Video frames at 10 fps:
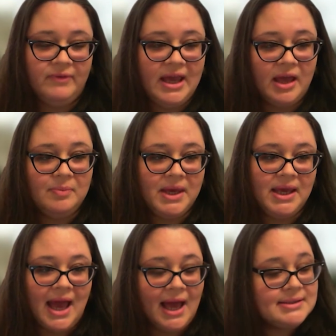
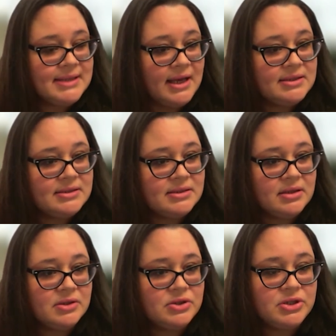VIP access
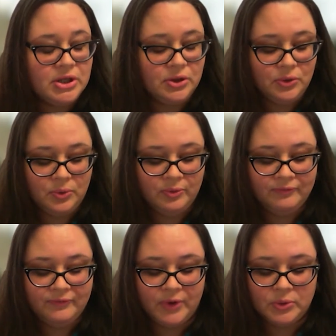to
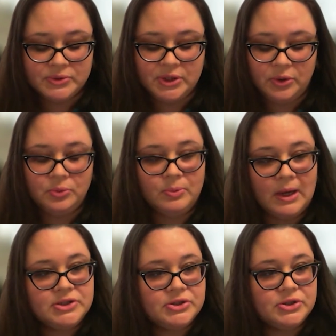folks who
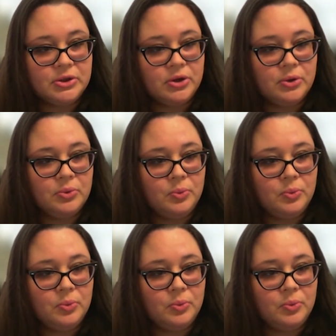register